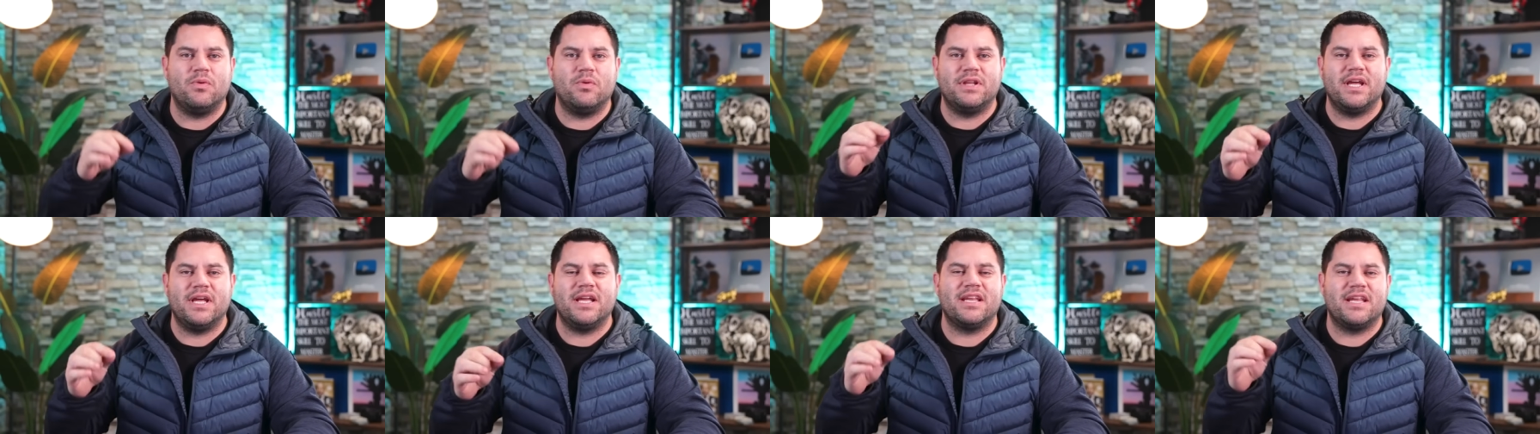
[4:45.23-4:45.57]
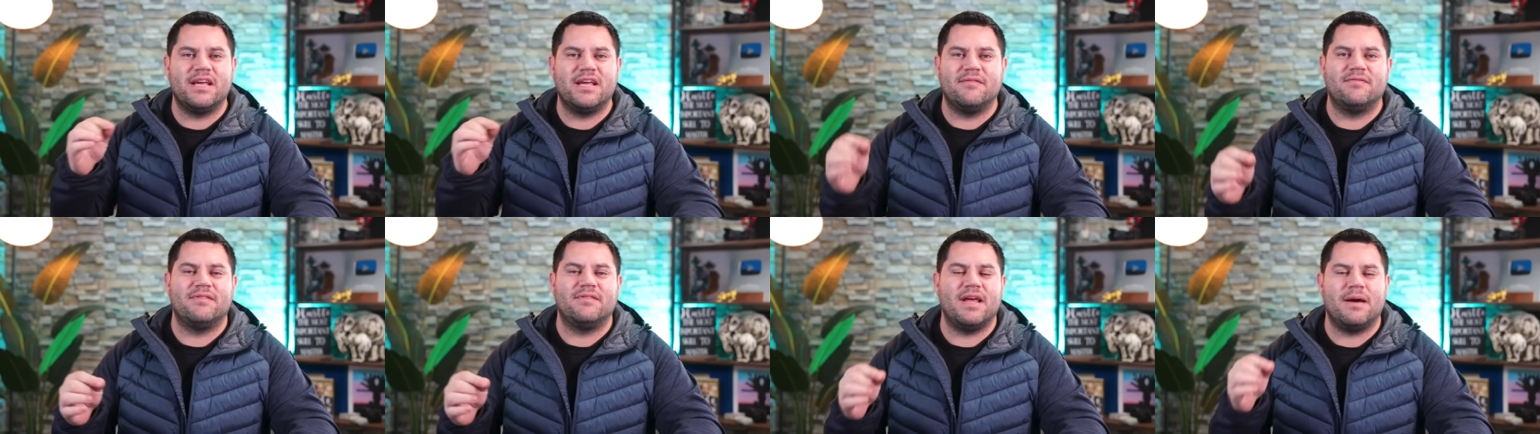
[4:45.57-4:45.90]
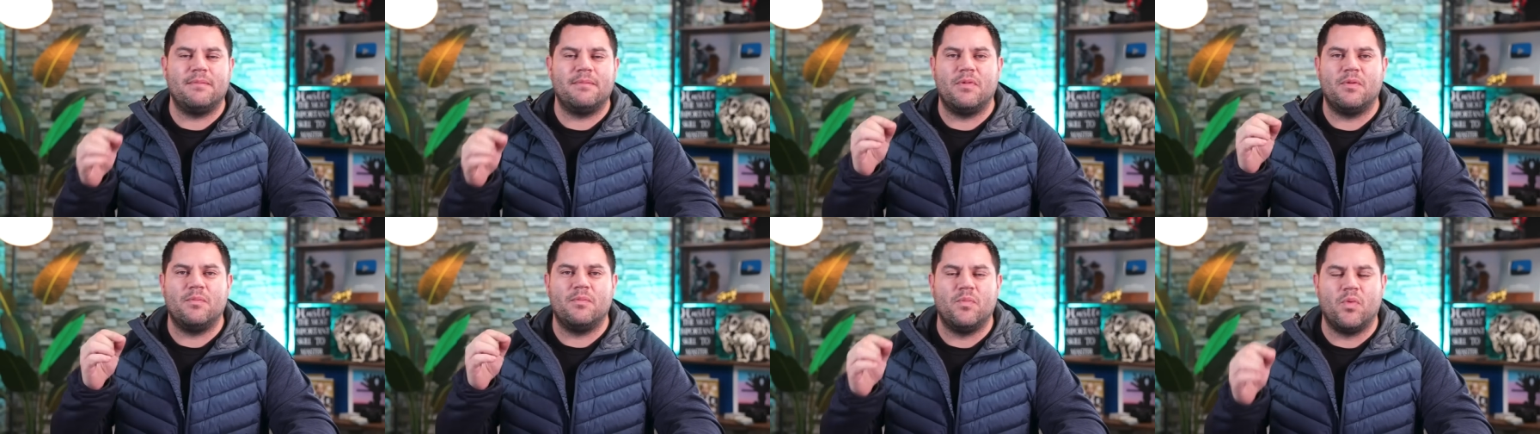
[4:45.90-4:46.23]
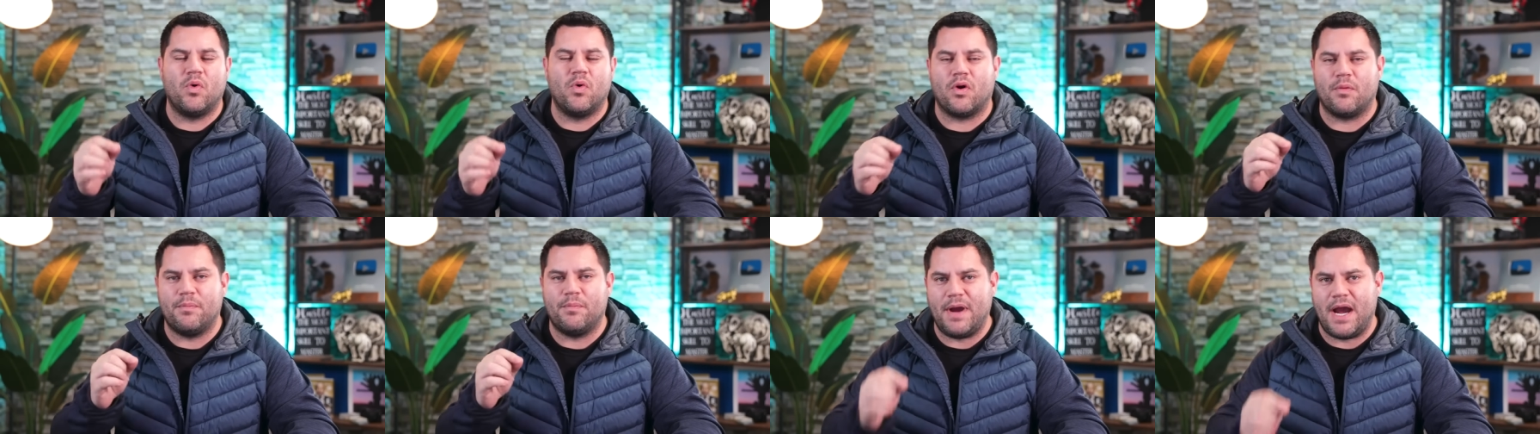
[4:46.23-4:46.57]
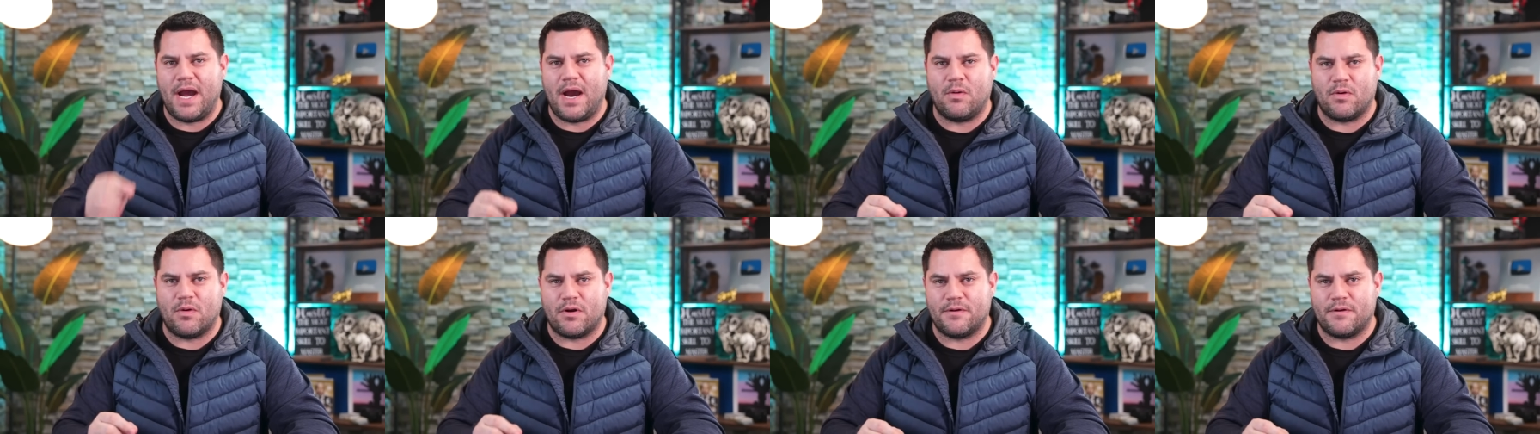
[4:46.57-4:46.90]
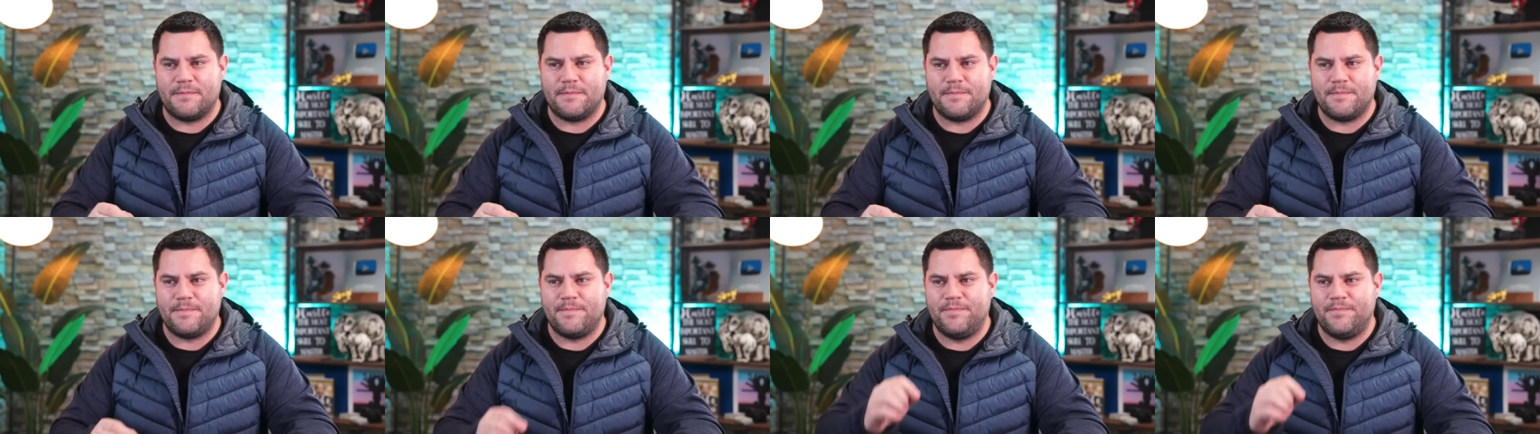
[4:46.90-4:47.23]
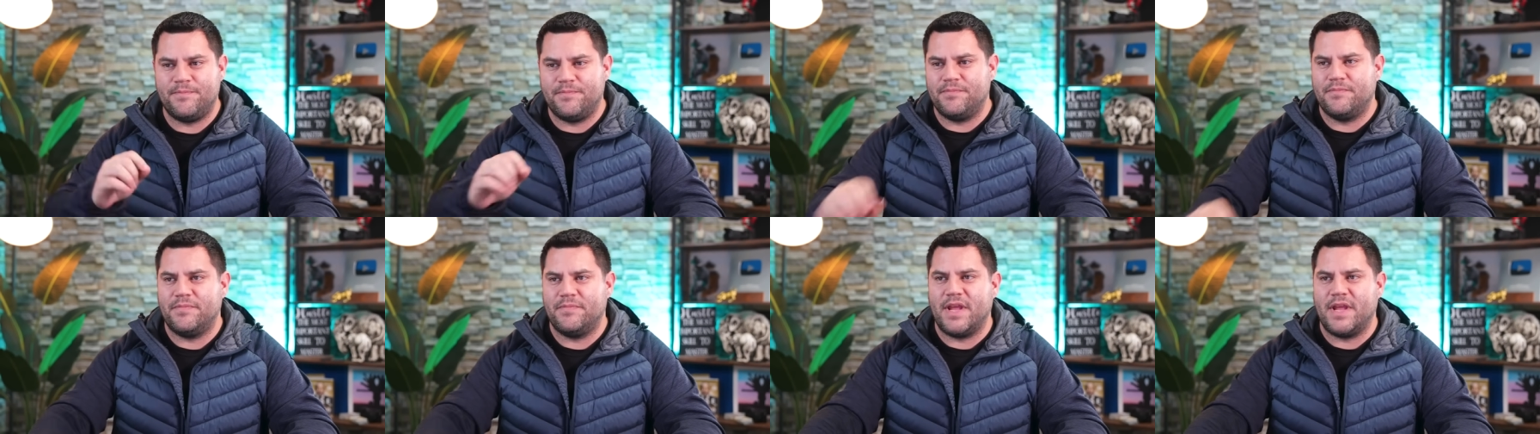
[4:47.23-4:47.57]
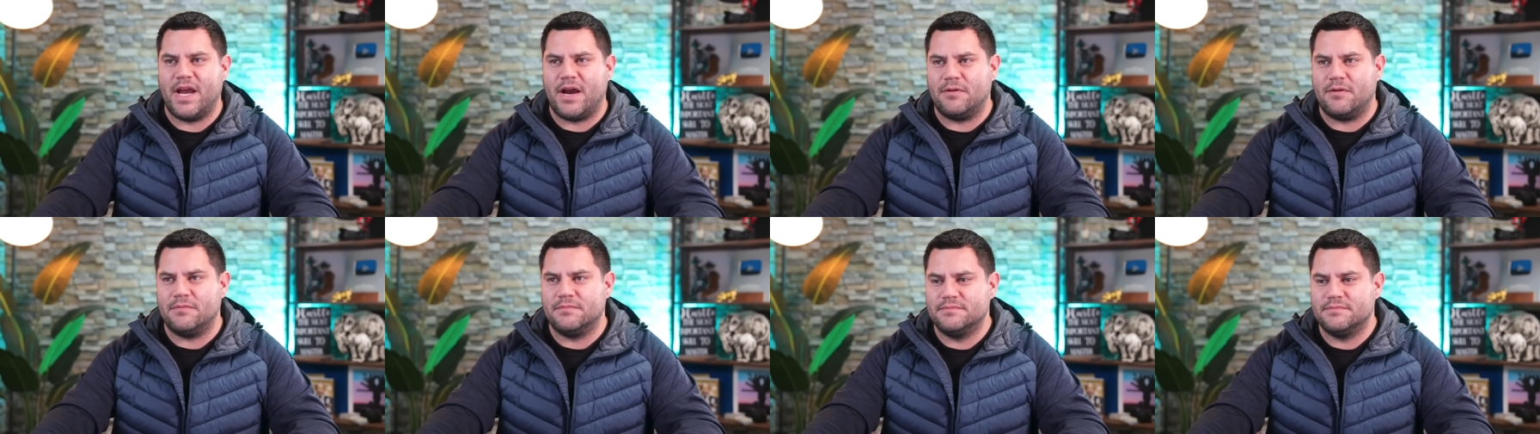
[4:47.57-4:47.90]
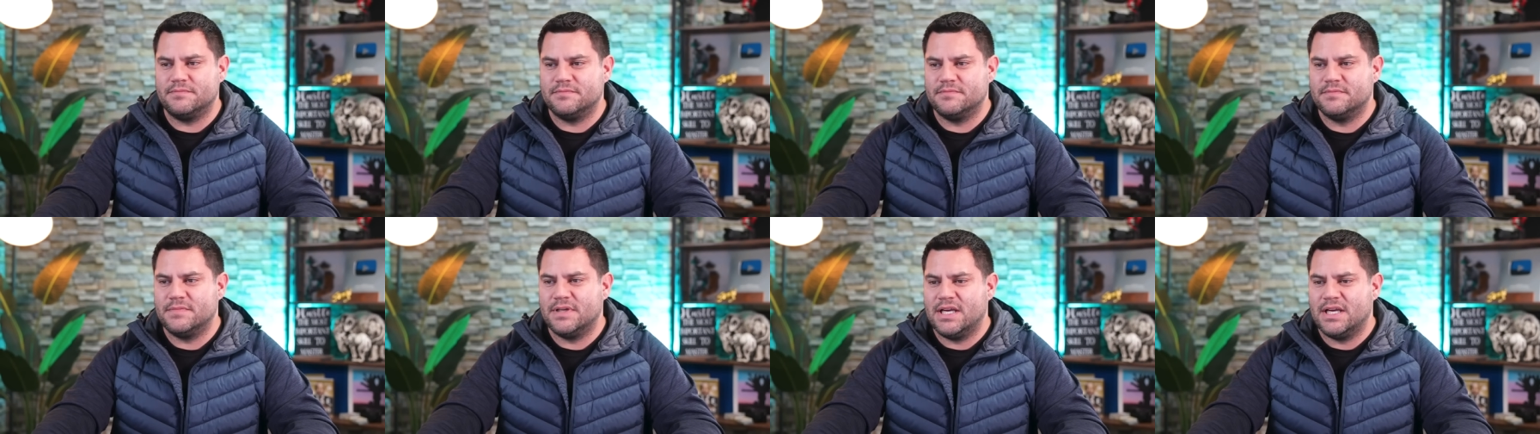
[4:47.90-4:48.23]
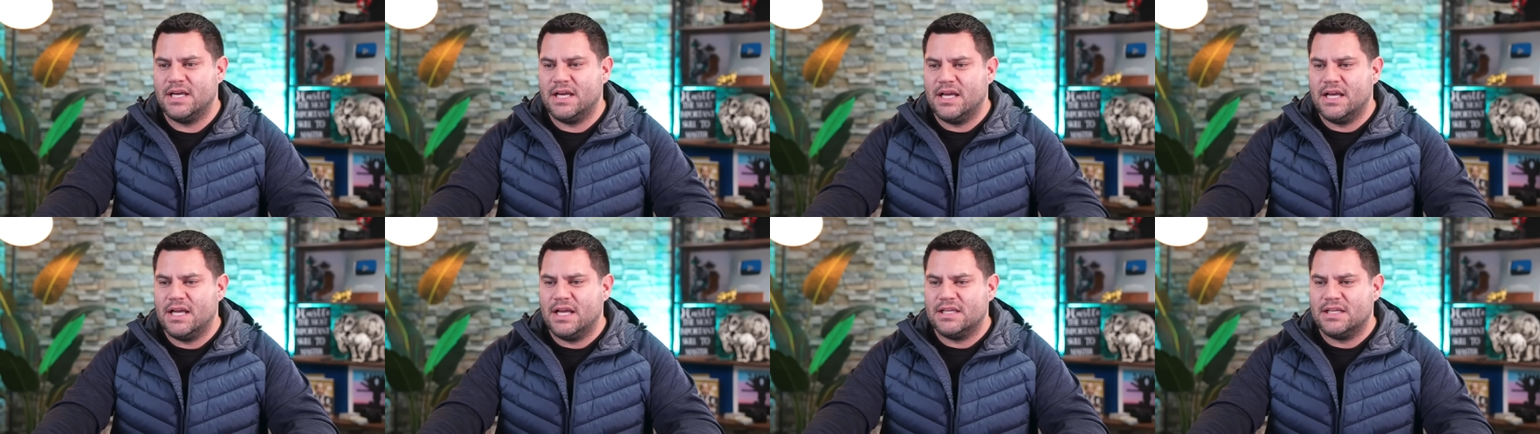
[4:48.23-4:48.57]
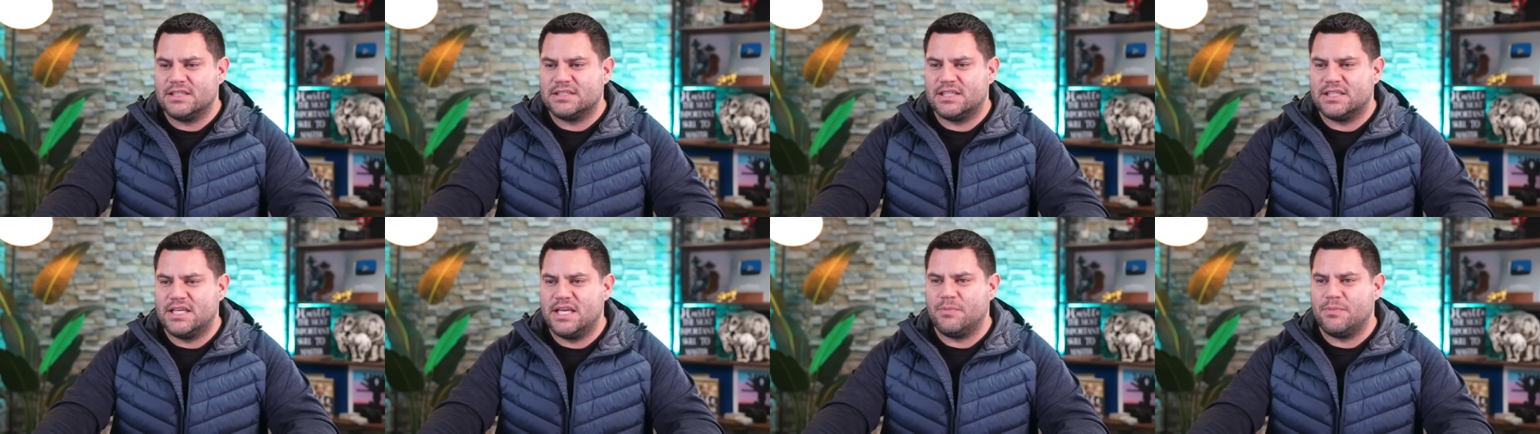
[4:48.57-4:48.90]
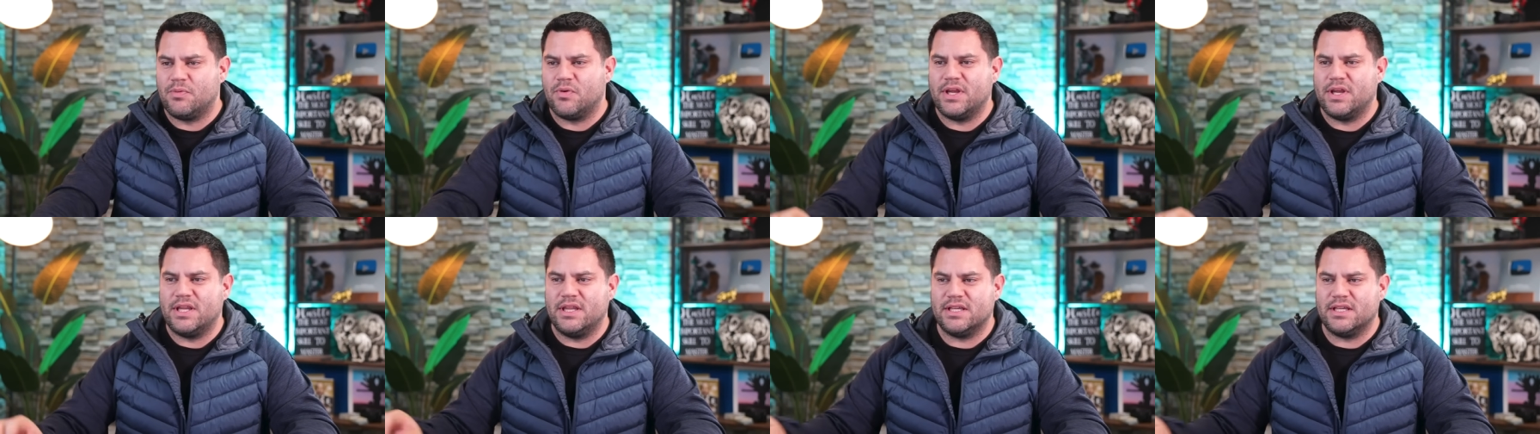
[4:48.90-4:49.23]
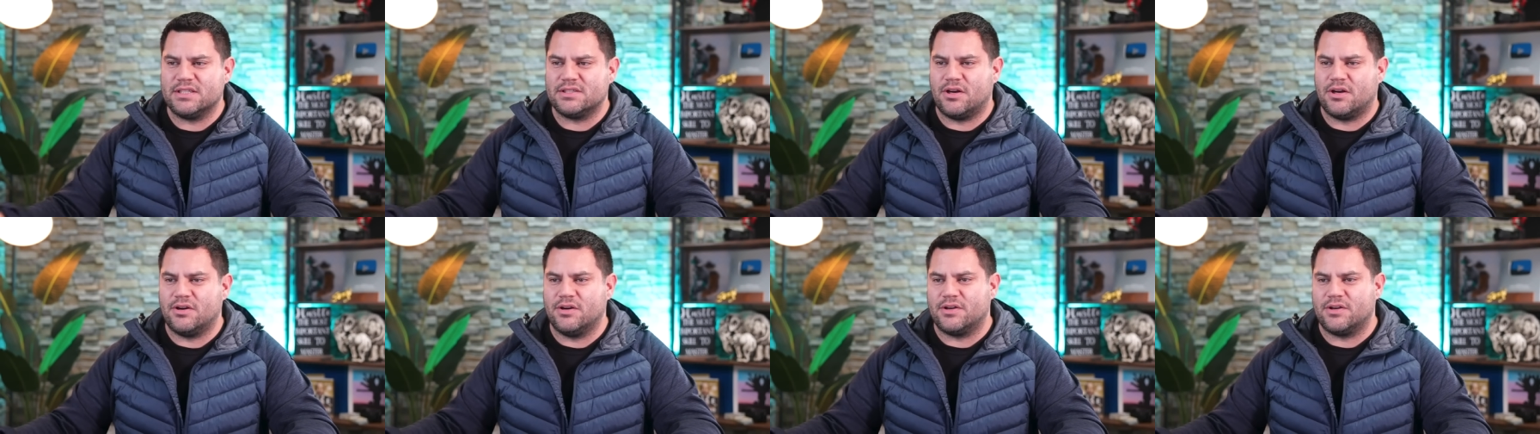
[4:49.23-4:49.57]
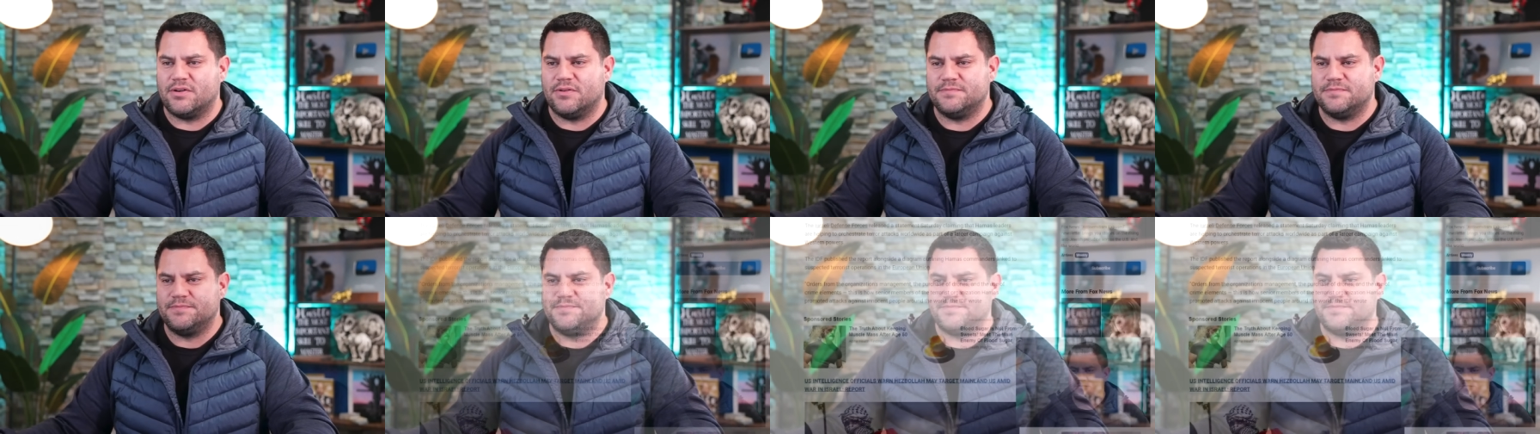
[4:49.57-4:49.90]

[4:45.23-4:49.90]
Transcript: would then give them more power. Now, Let's keep reading this article.